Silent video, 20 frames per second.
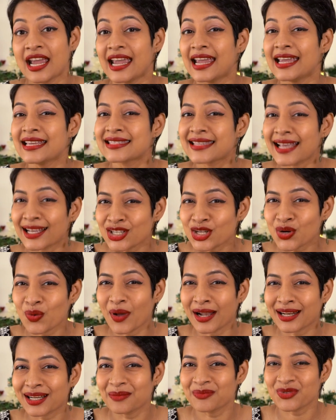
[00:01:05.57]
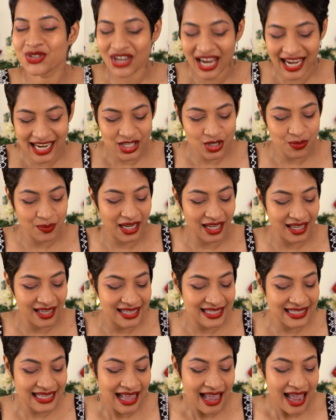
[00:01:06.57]
is such a welcome change
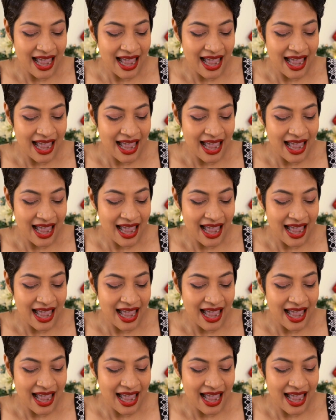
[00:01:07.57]
because